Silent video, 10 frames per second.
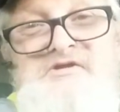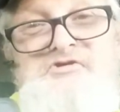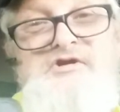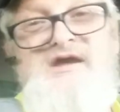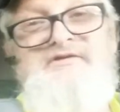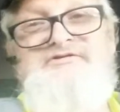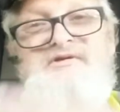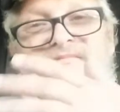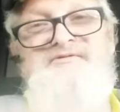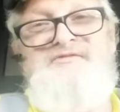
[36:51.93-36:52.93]
You guys tell
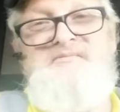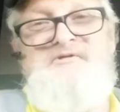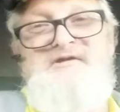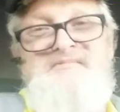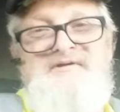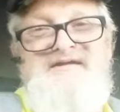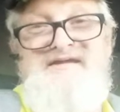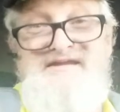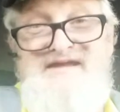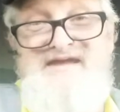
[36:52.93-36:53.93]
me if I'm right about
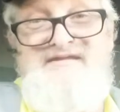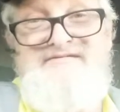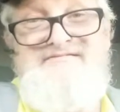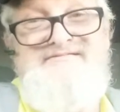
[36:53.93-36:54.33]
Indiana.